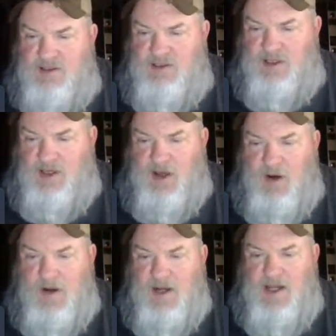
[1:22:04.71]

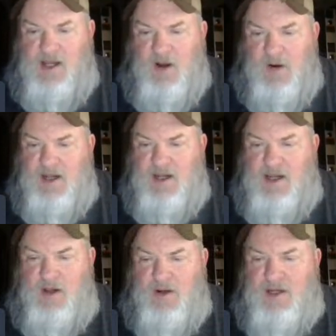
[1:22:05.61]
Lordy, lordy,
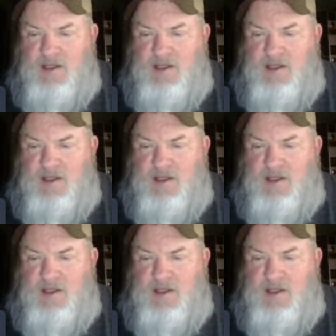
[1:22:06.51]
lordy,